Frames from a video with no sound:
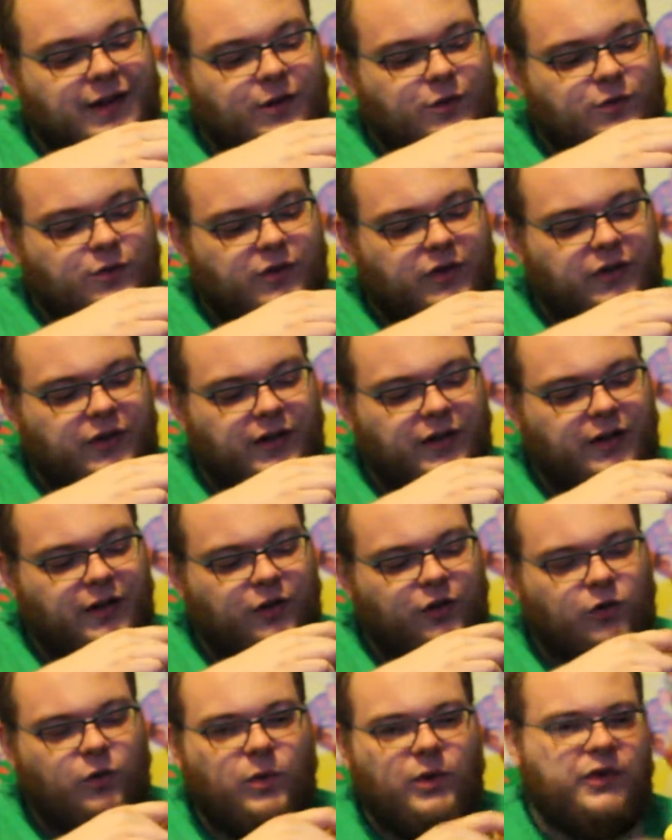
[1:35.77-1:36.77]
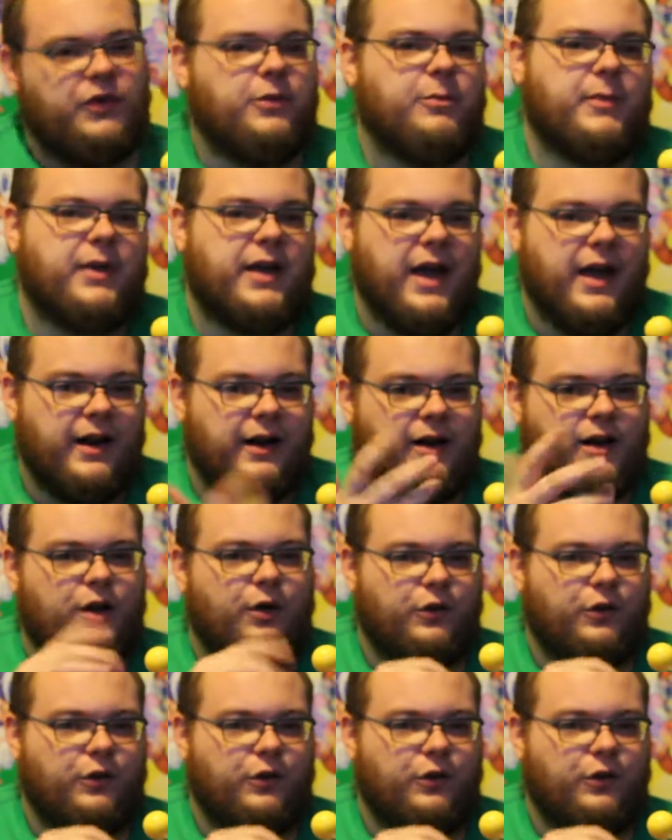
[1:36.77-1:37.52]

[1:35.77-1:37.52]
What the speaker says: interesting twist mechanic.